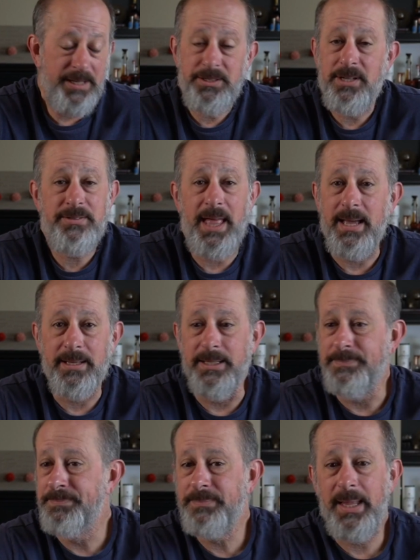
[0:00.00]
It's just that
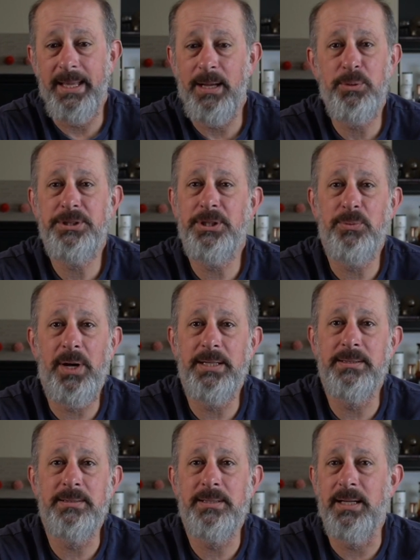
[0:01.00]
good. And I wish it
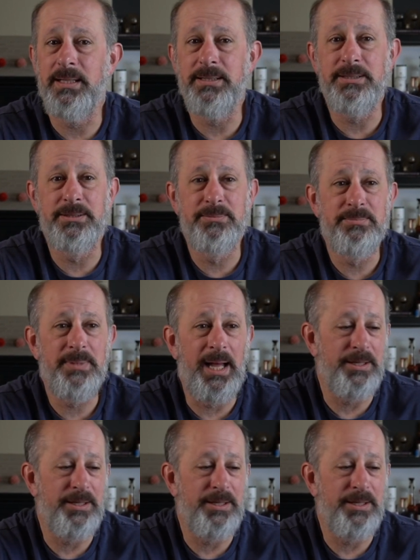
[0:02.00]
wasn't because